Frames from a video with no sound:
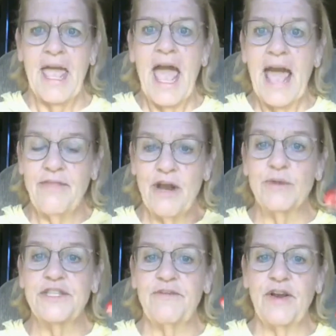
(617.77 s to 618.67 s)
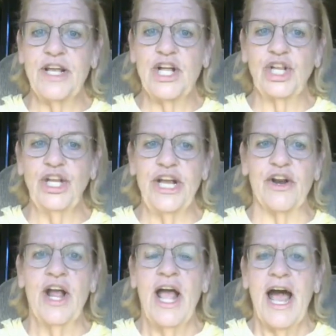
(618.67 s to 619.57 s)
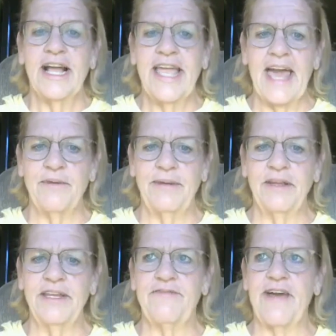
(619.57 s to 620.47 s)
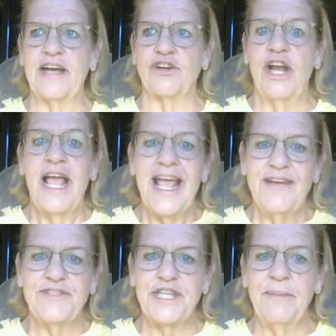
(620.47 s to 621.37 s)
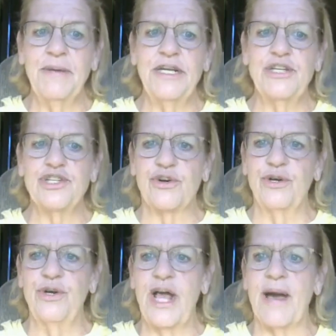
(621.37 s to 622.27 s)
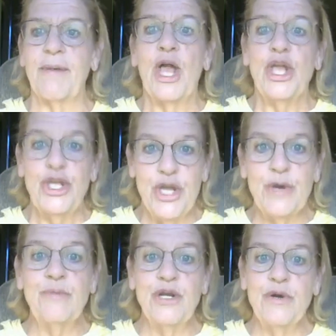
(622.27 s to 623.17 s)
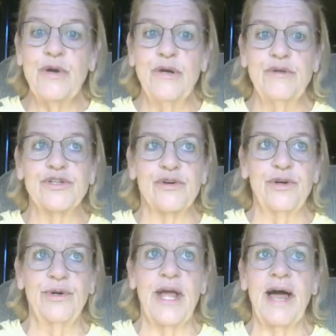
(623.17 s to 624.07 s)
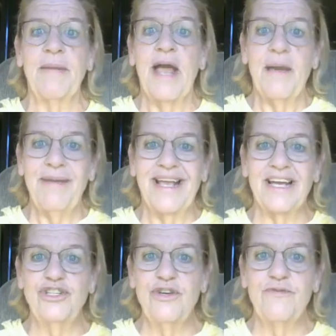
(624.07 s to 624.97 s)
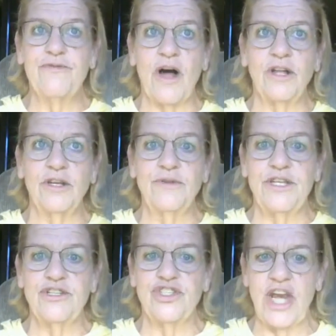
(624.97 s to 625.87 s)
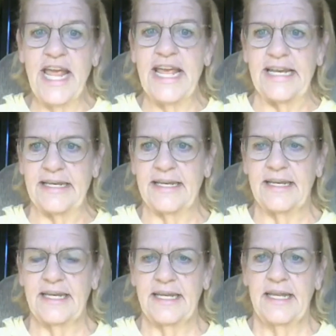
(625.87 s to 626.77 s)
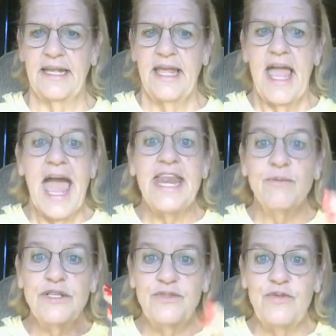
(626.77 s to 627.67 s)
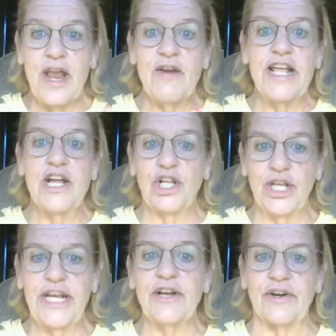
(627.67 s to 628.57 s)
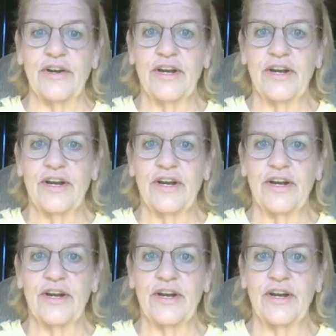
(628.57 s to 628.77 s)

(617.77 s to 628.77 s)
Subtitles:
And there was a very clear accountability factor. If somebody screwed up, you knew who screwed up because you followed this chain. And it was very clear.